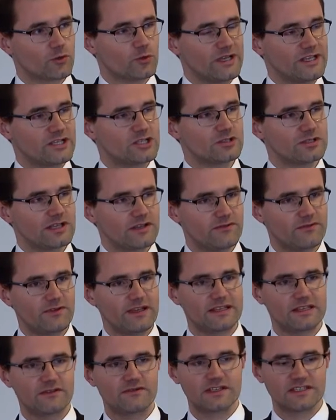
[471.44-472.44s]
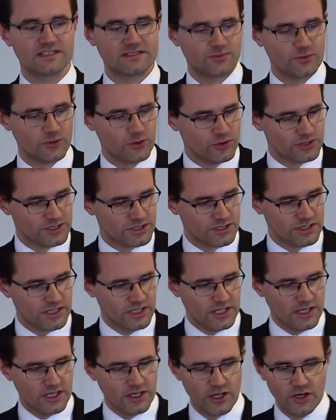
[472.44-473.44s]
a regional effective exposure
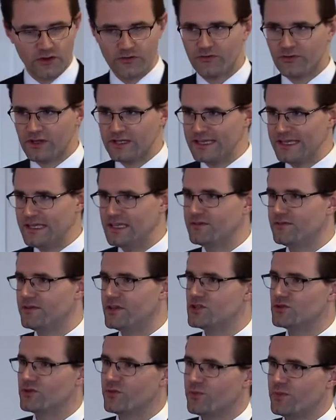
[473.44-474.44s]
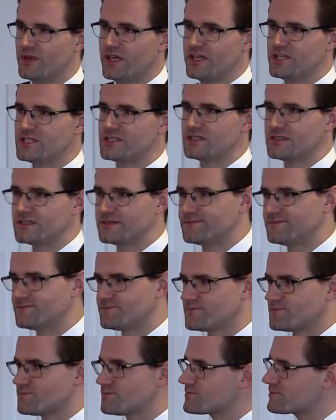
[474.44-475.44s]
of an individual patient.
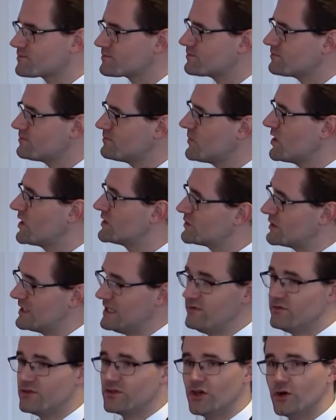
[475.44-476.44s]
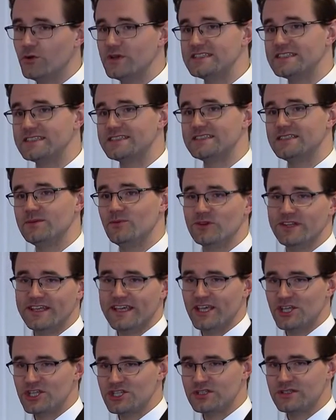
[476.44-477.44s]
So even though it's a
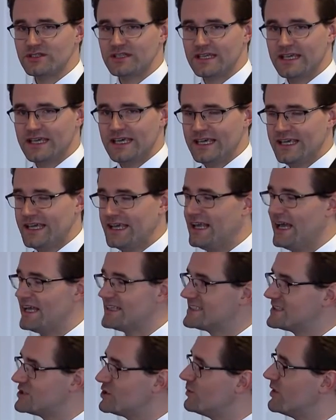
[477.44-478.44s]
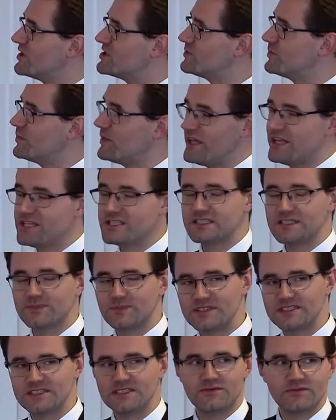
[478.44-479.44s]
simulation, it has so much
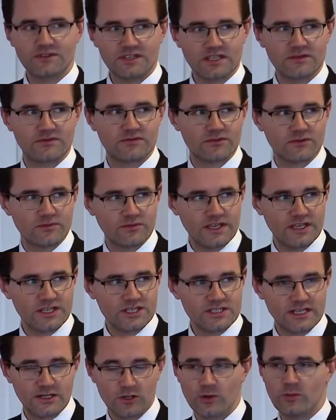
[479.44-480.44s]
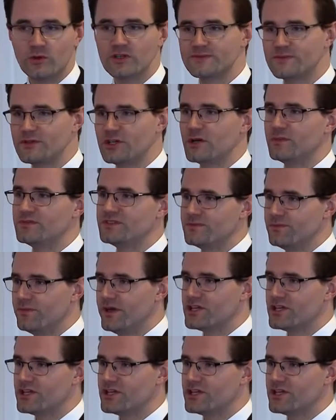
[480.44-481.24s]
patient-specific information, it almost becomes a